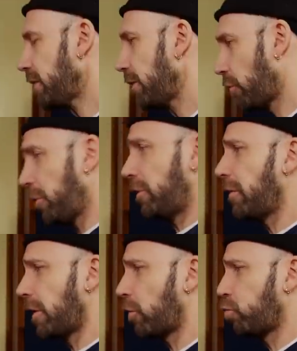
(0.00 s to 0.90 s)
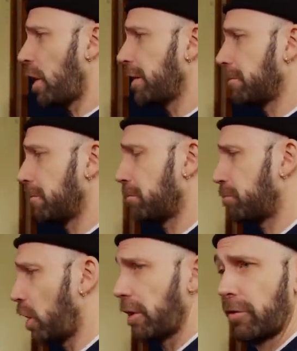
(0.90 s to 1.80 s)
So you see, this is one
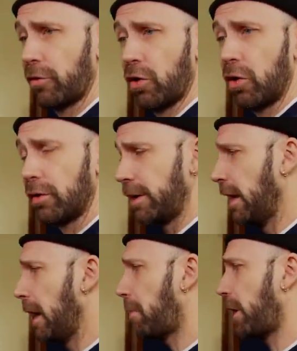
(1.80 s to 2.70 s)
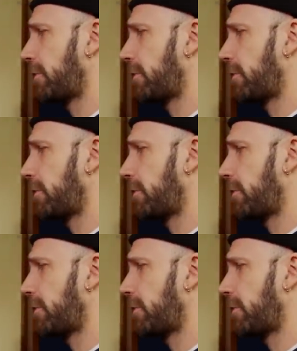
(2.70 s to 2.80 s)
processor only, but